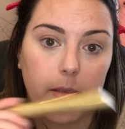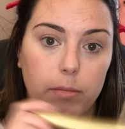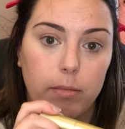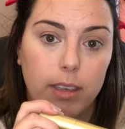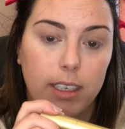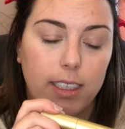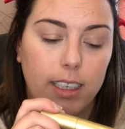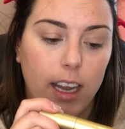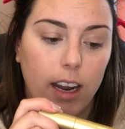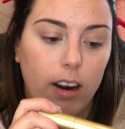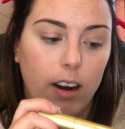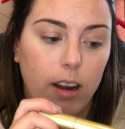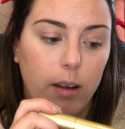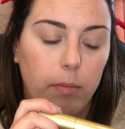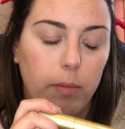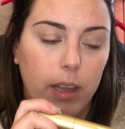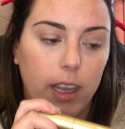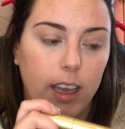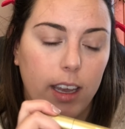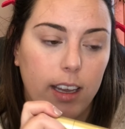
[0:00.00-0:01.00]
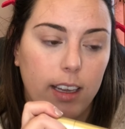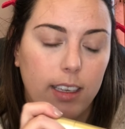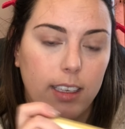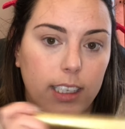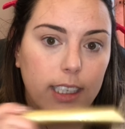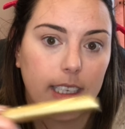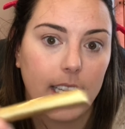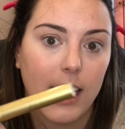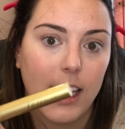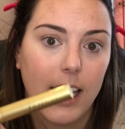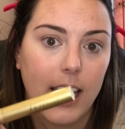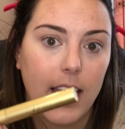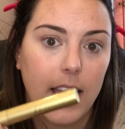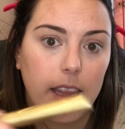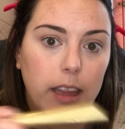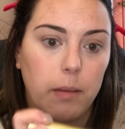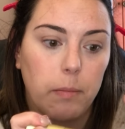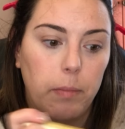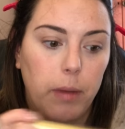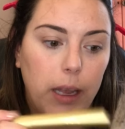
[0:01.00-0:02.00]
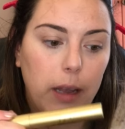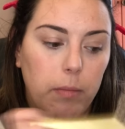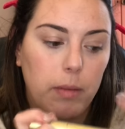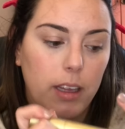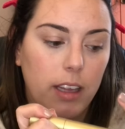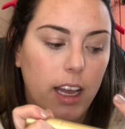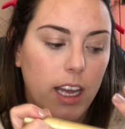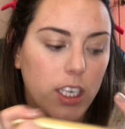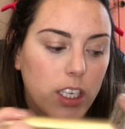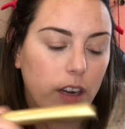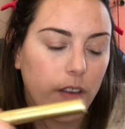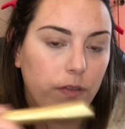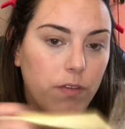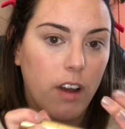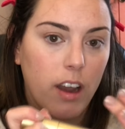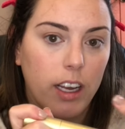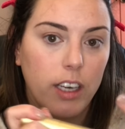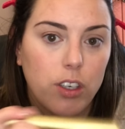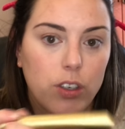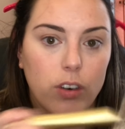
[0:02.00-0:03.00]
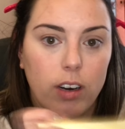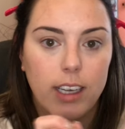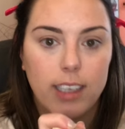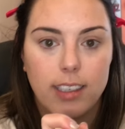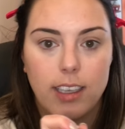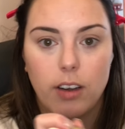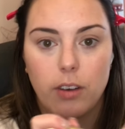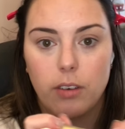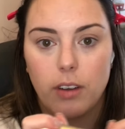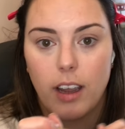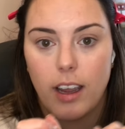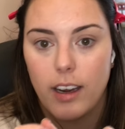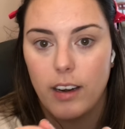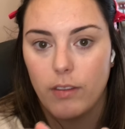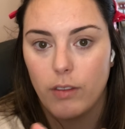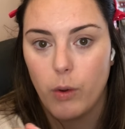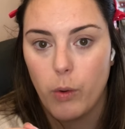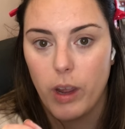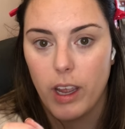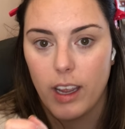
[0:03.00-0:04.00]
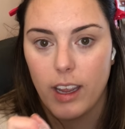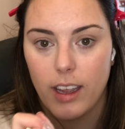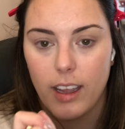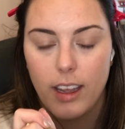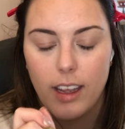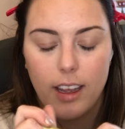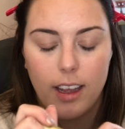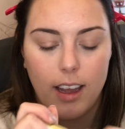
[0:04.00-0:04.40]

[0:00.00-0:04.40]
mascara, because the Bambi Lash I find dries out kind of quick.